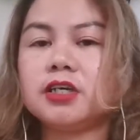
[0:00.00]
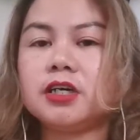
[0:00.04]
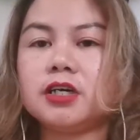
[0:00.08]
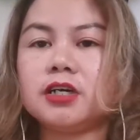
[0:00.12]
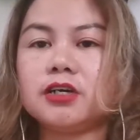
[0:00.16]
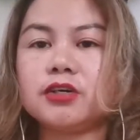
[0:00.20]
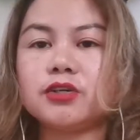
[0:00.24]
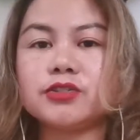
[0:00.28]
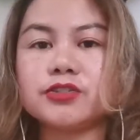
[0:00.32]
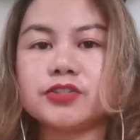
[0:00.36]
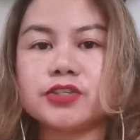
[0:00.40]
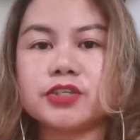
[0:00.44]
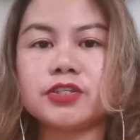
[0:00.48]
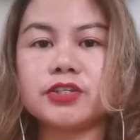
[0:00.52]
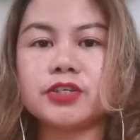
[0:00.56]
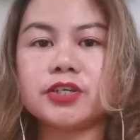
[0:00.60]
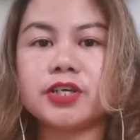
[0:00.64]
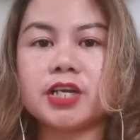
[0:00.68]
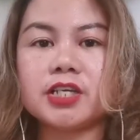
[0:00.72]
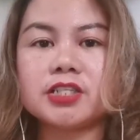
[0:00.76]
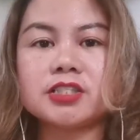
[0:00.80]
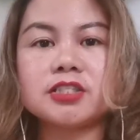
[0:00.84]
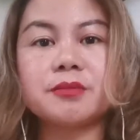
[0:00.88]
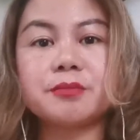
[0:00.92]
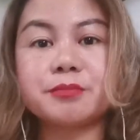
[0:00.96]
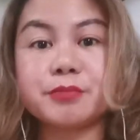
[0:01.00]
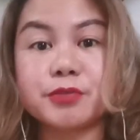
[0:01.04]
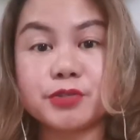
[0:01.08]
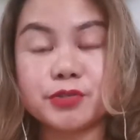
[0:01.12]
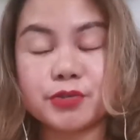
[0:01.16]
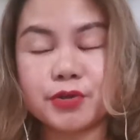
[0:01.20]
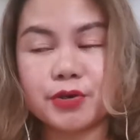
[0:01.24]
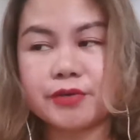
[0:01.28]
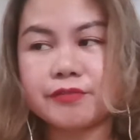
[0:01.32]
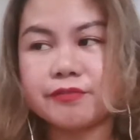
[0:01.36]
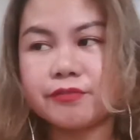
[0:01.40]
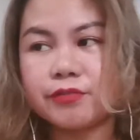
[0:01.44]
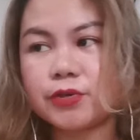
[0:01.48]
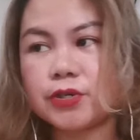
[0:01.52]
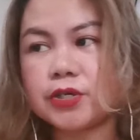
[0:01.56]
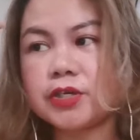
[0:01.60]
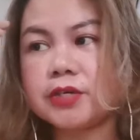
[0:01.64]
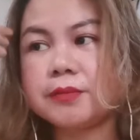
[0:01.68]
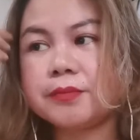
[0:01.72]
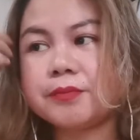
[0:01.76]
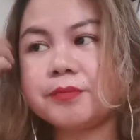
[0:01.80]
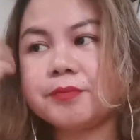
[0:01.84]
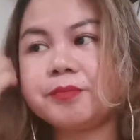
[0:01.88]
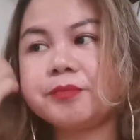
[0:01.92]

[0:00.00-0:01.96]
considered as the preserver